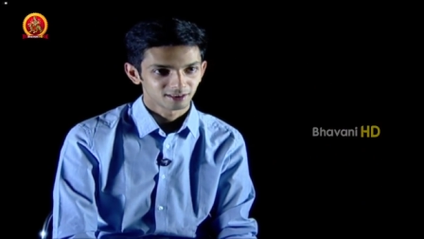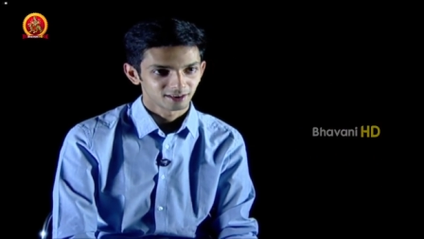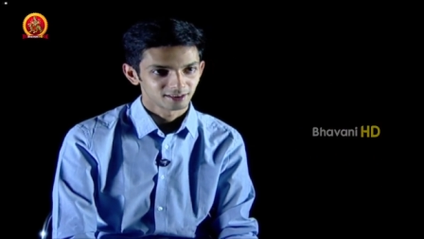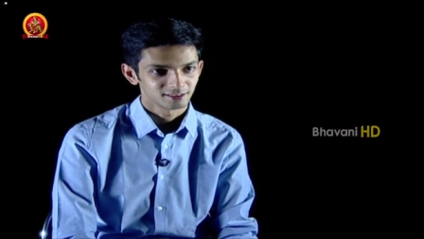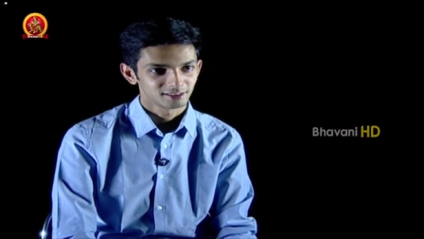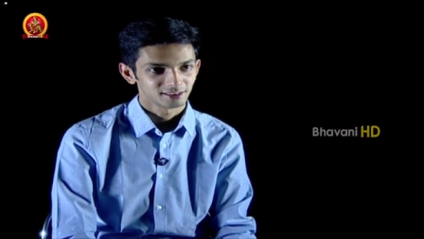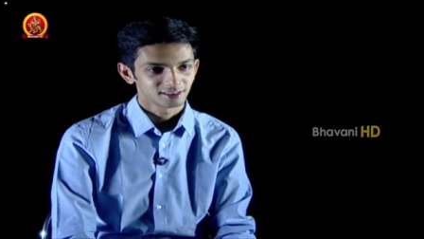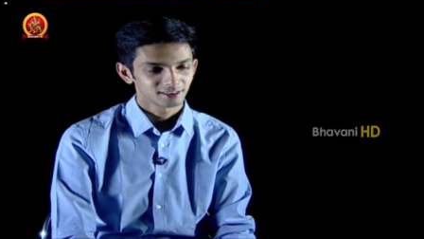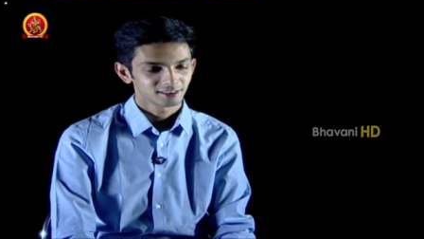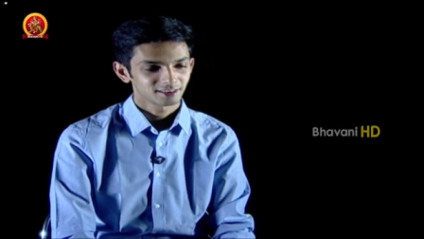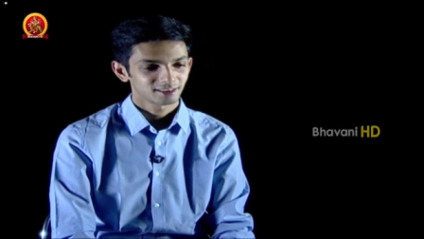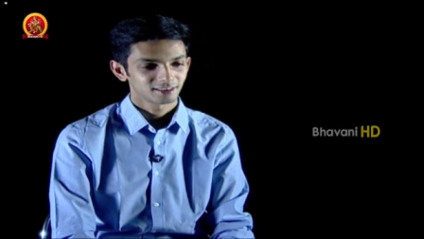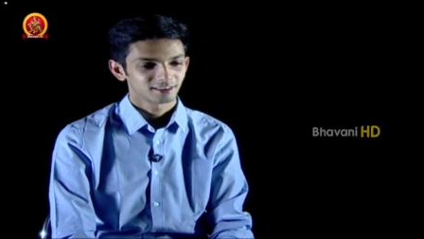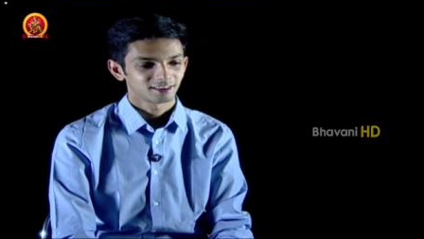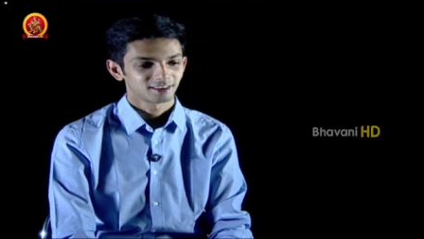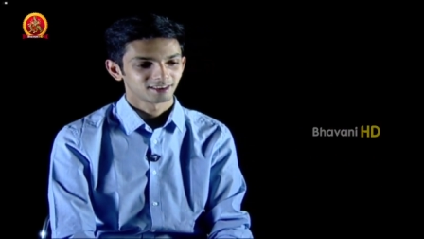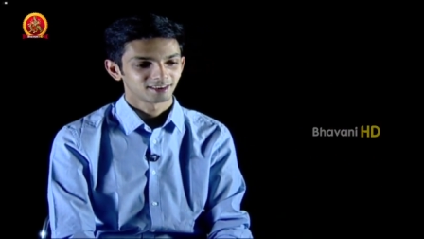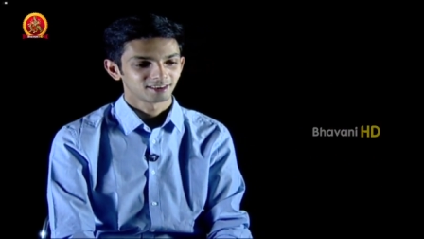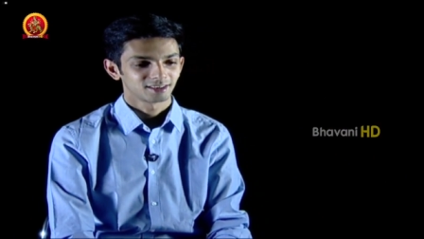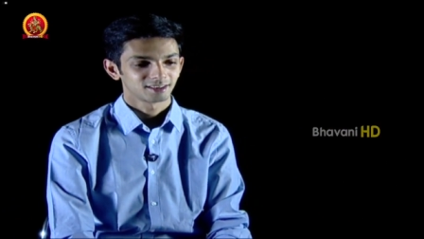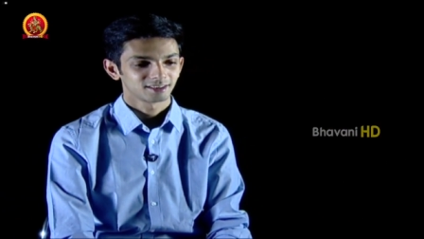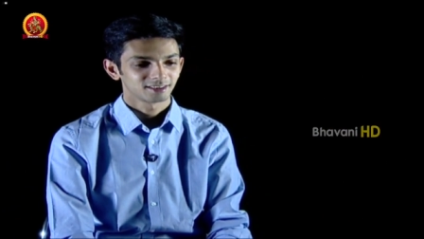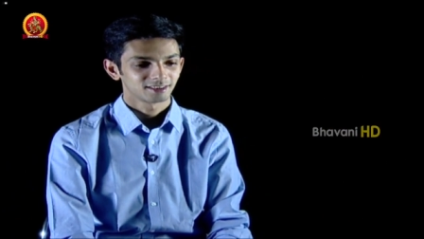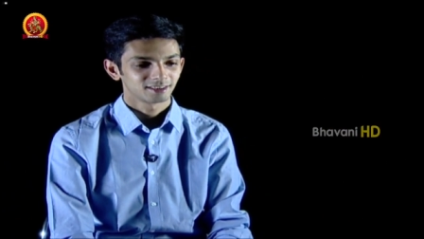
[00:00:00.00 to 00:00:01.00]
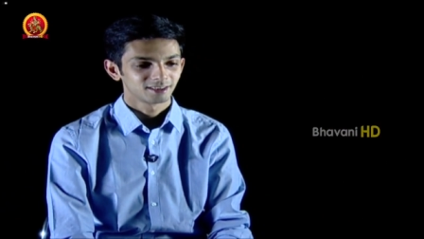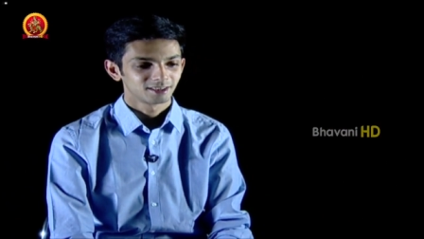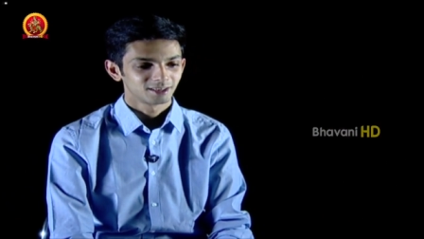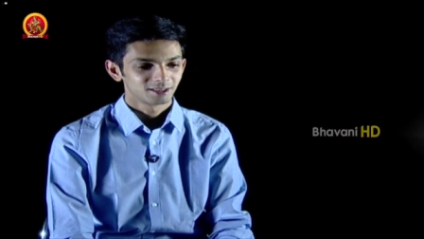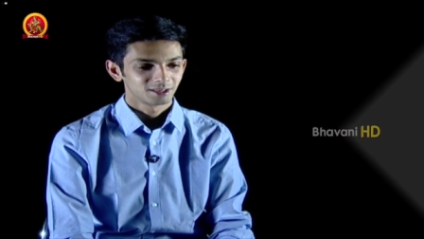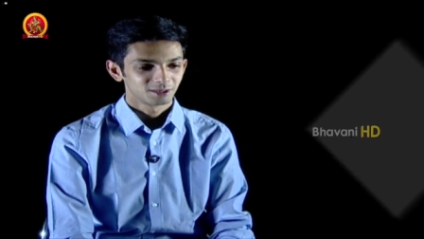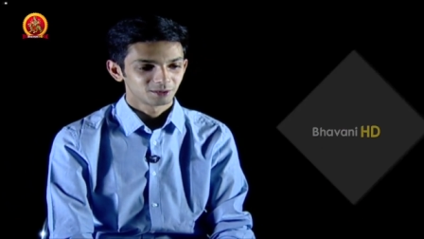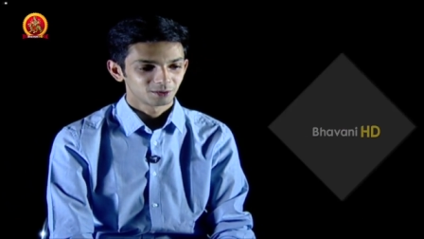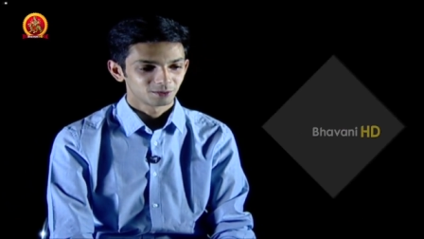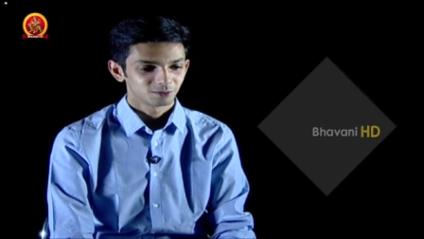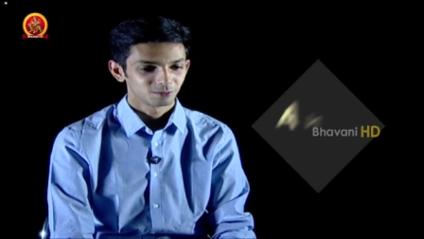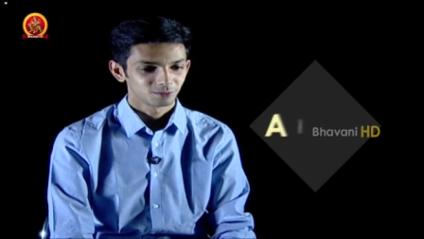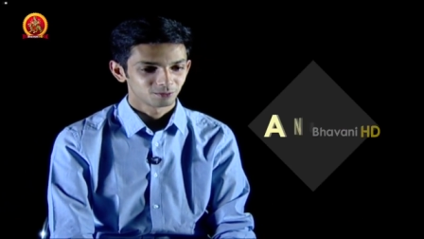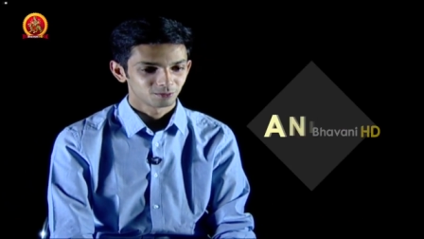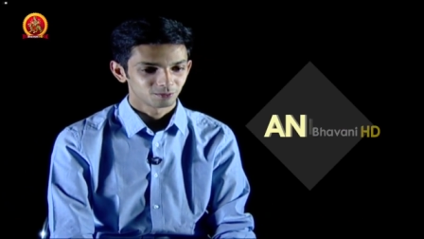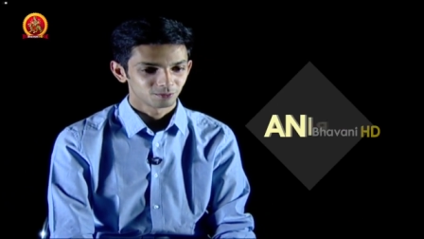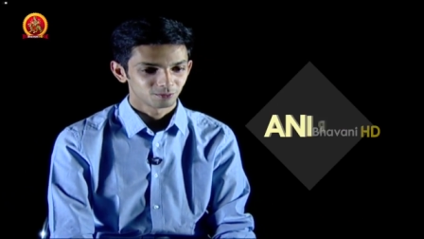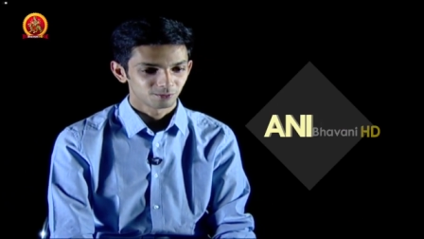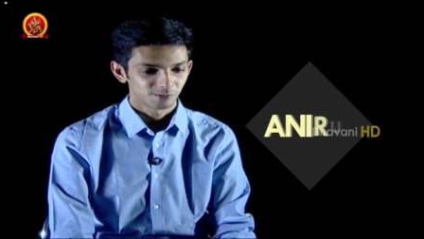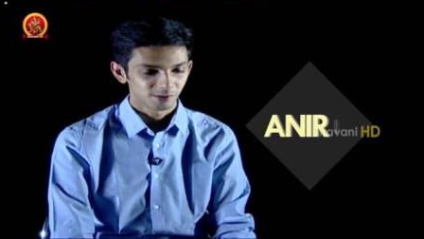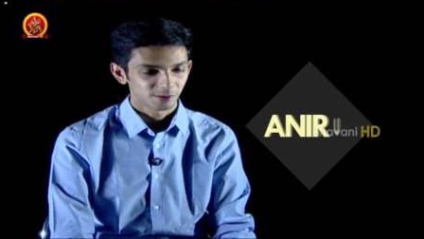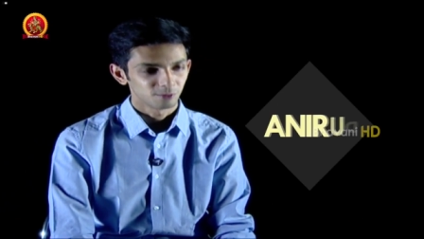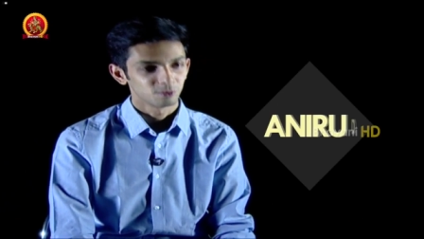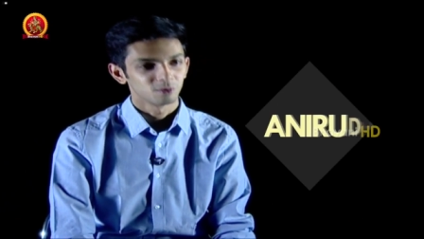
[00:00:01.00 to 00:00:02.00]
I think.
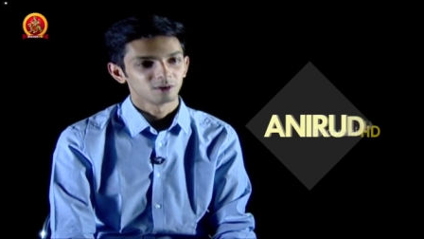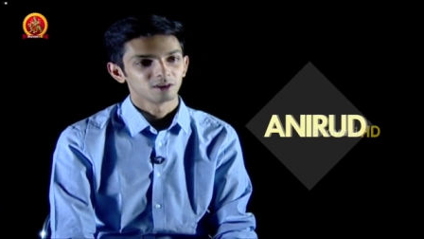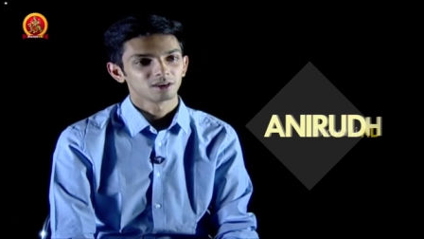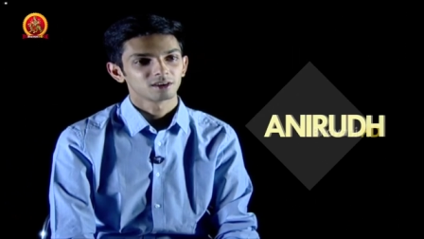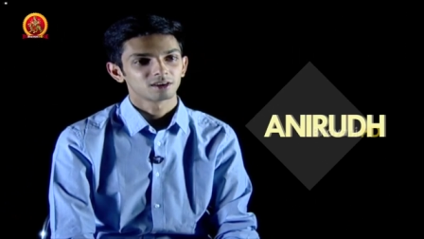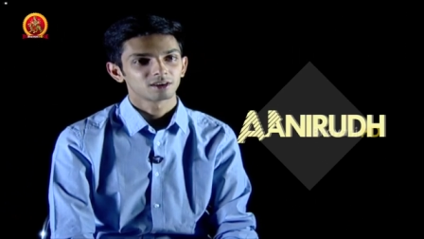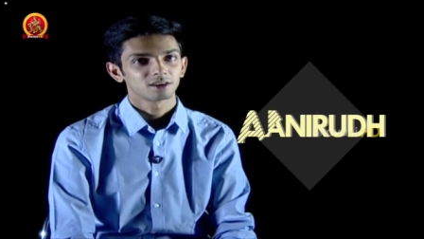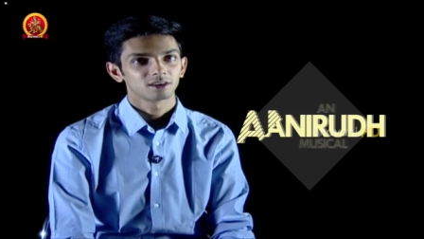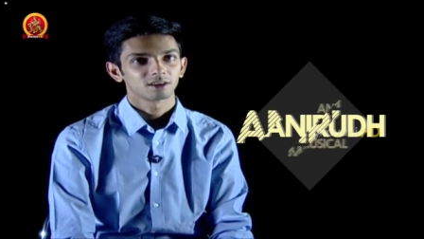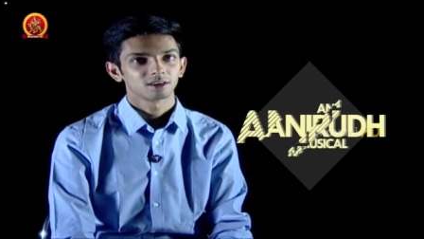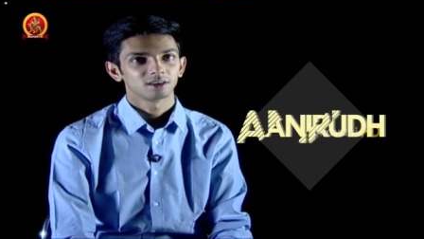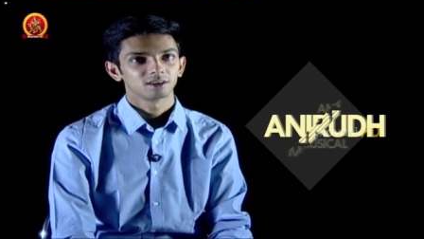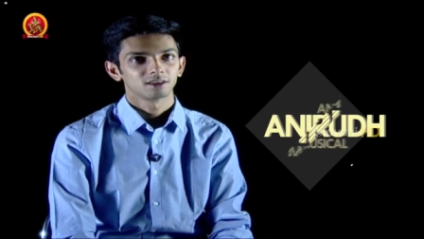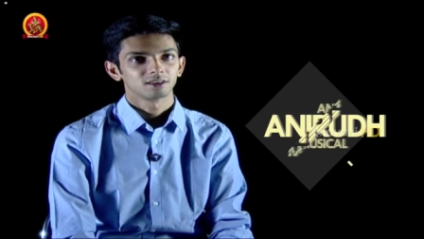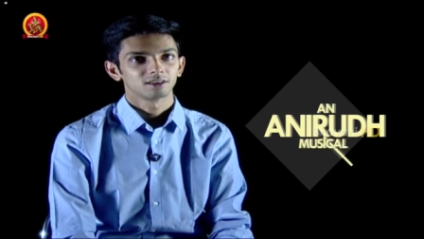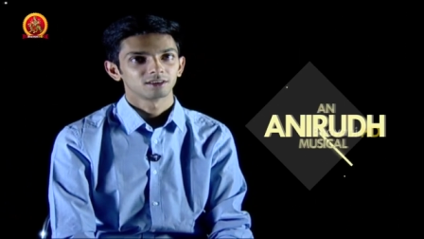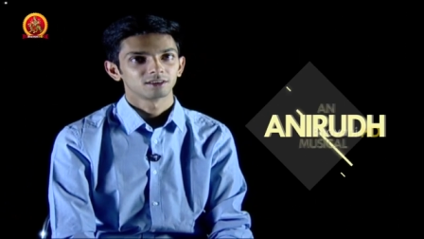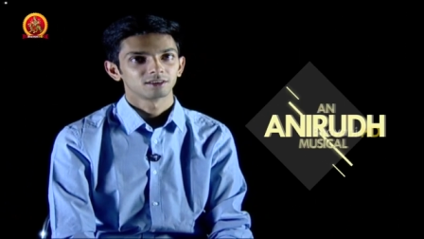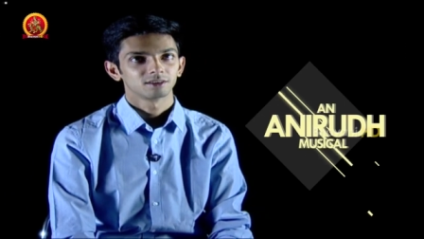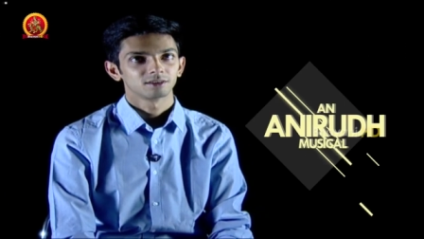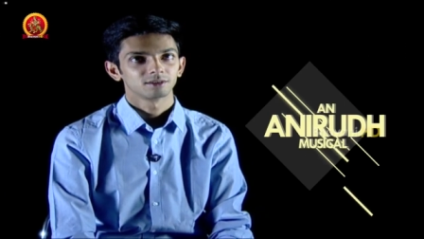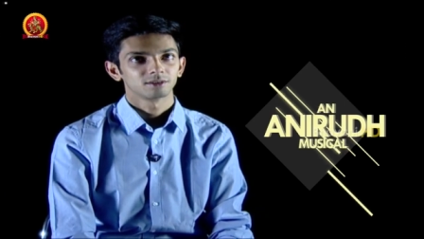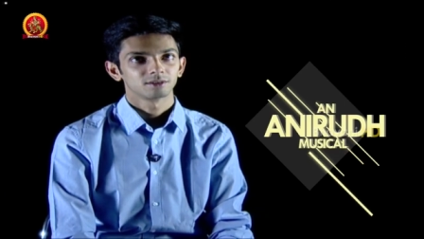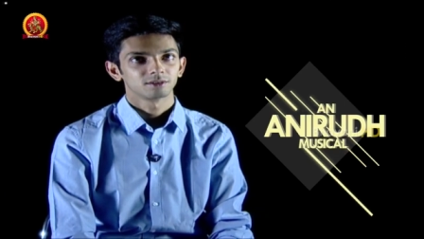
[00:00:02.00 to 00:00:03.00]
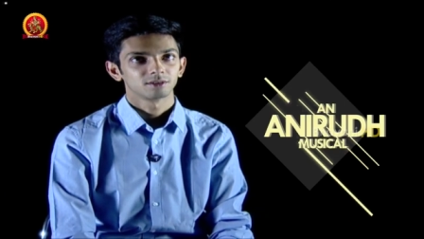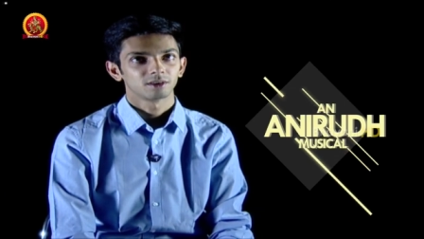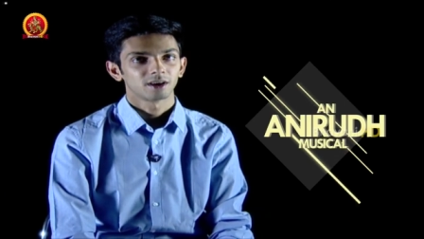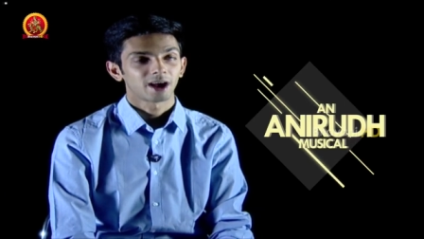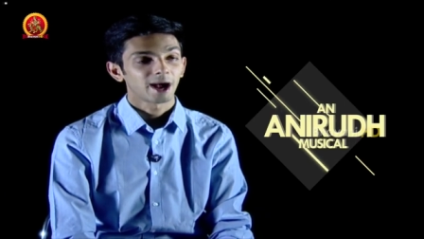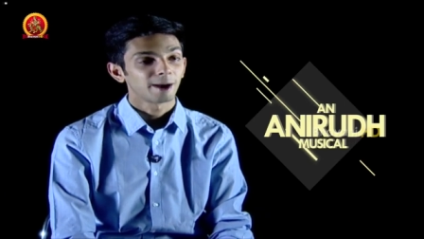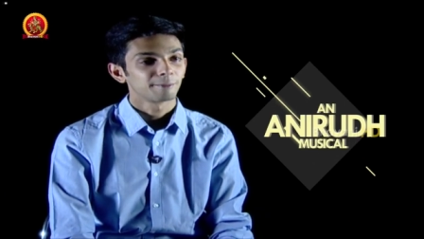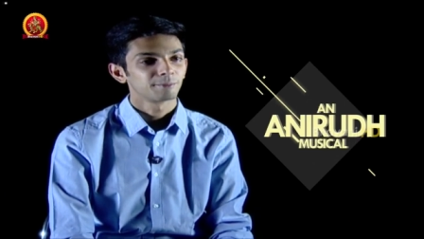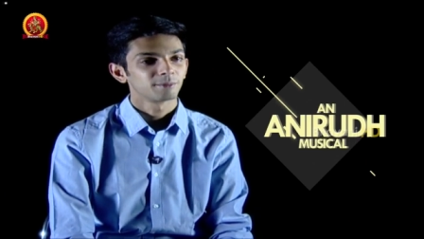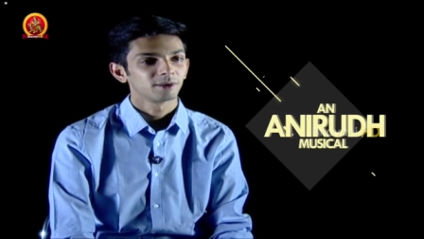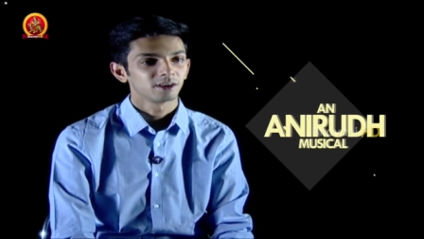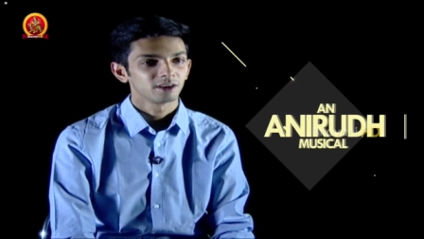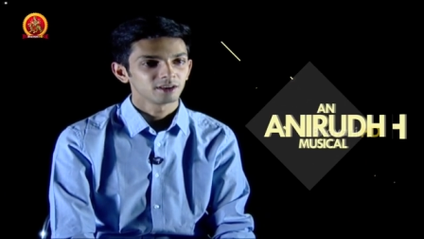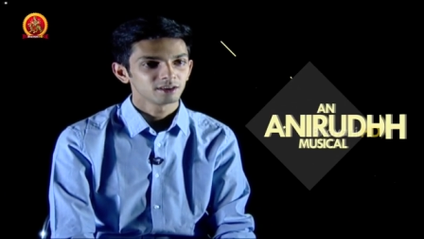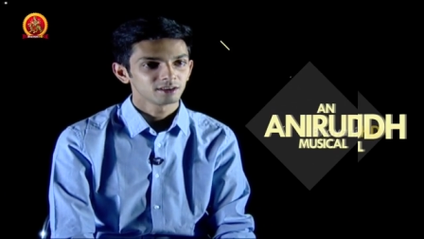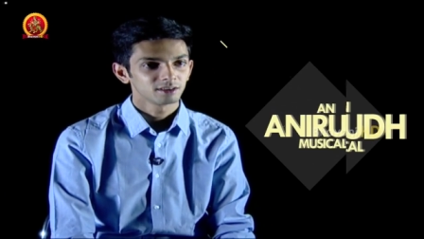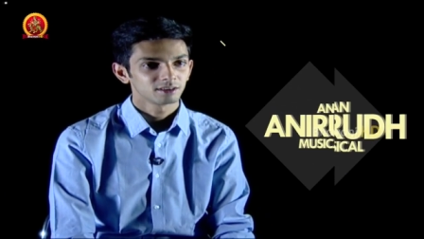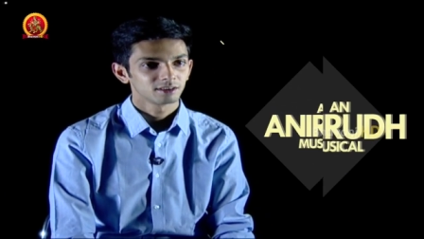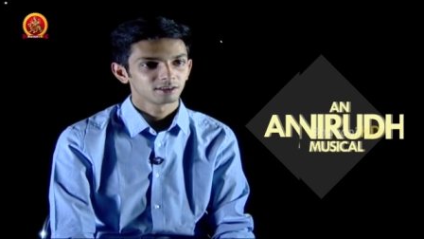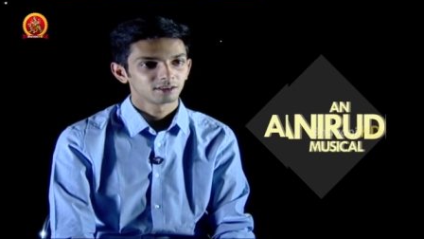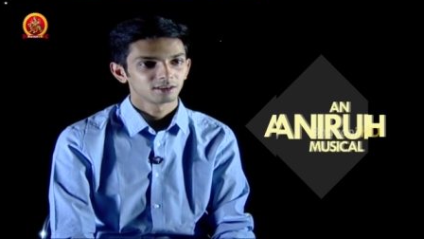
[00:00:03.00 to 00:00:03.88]
We work happily,